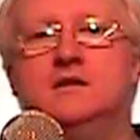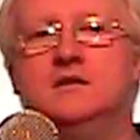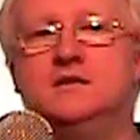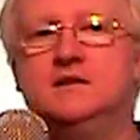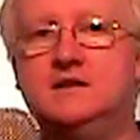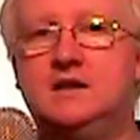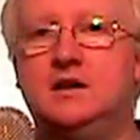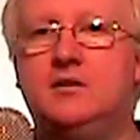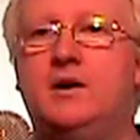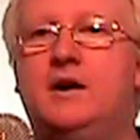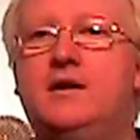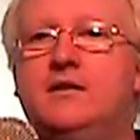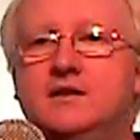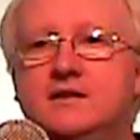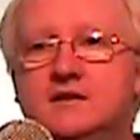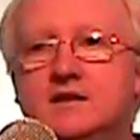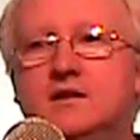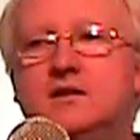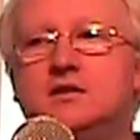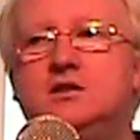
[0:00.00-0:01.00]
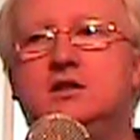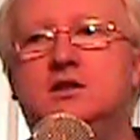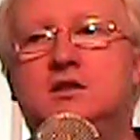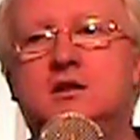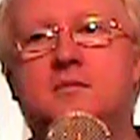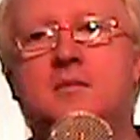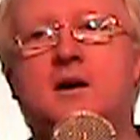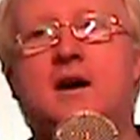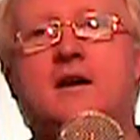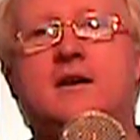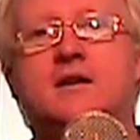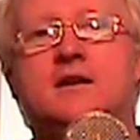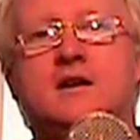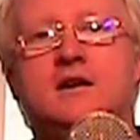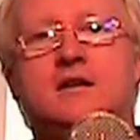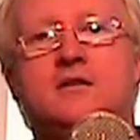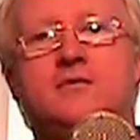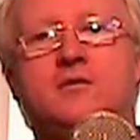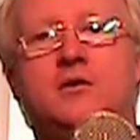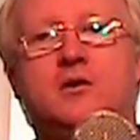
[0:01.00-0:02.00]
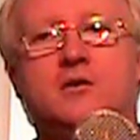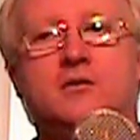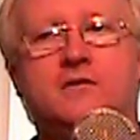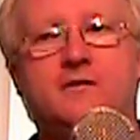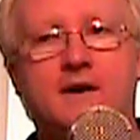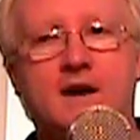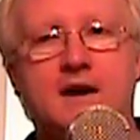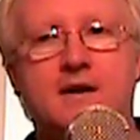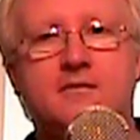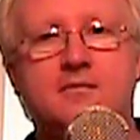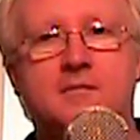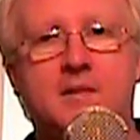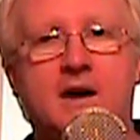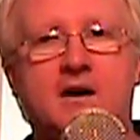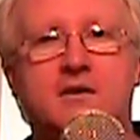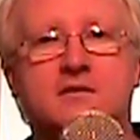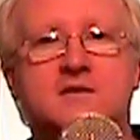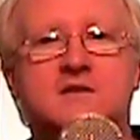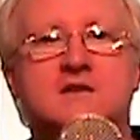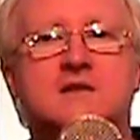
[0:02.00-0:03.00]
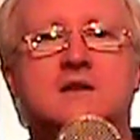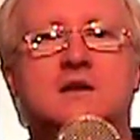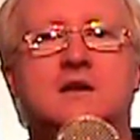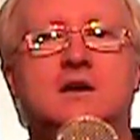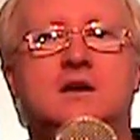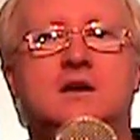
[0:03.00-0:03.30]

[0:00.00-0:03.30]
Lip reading: So I researched the market for 5 months,